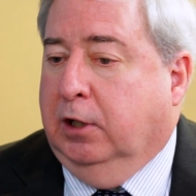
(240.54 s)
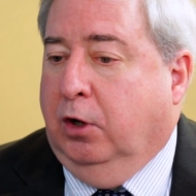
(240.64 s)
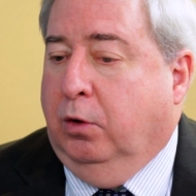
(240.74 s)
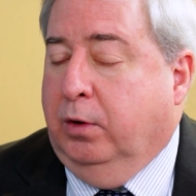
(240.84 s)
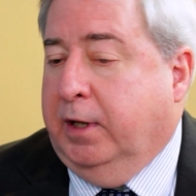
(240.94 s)

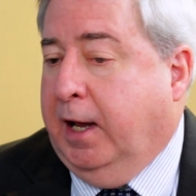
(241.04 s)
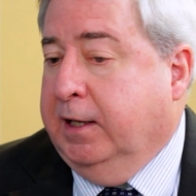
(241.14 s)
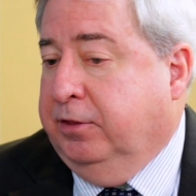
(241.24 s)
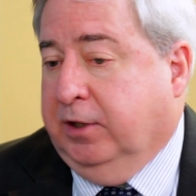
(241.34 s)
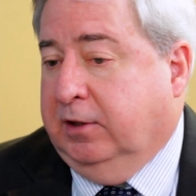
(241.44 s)
low.
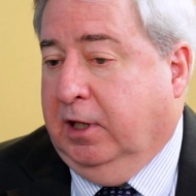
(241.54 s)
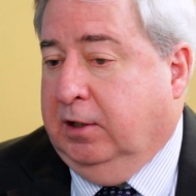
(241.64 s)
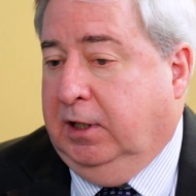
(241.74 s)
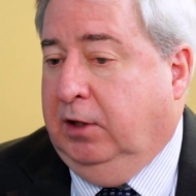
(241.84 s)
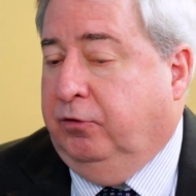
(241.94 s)
I think they
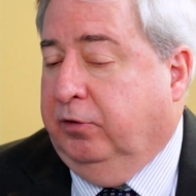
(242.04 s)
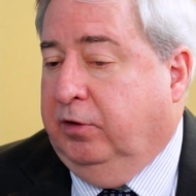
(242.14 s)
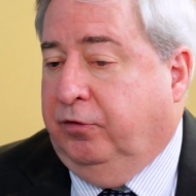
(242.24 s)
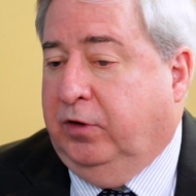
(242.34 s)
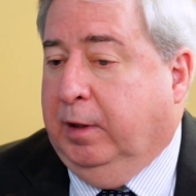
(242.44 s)
could
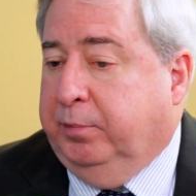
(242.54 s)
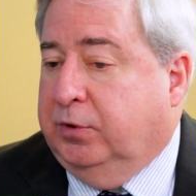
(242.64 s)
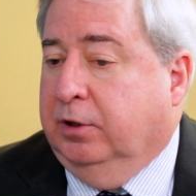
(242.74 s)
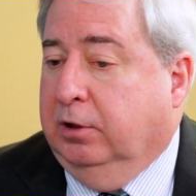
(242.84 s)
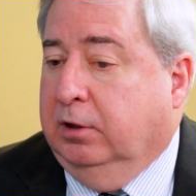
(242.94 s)
easily skip
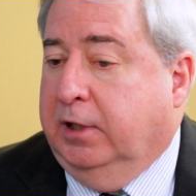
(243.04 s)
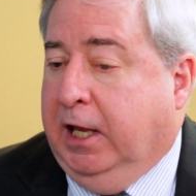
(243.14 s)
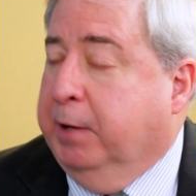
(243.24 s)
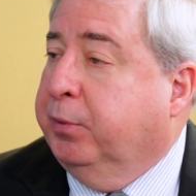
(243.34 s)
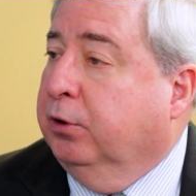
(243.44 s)
till
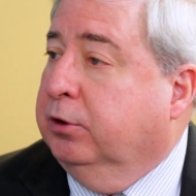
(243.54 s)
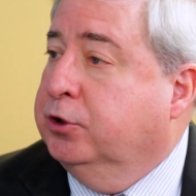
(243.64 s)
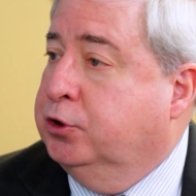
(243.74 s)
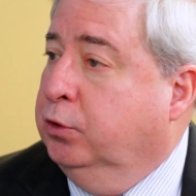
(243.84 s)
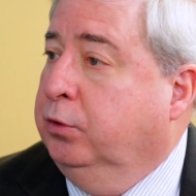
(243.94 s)
April or
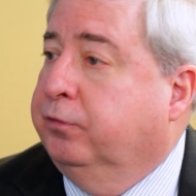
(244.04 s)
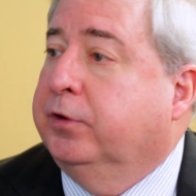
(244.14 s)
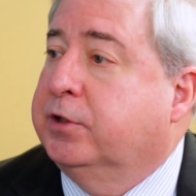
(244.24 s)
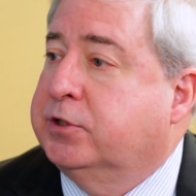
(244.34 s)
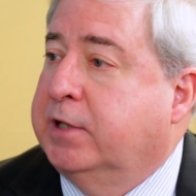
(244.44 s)
June for the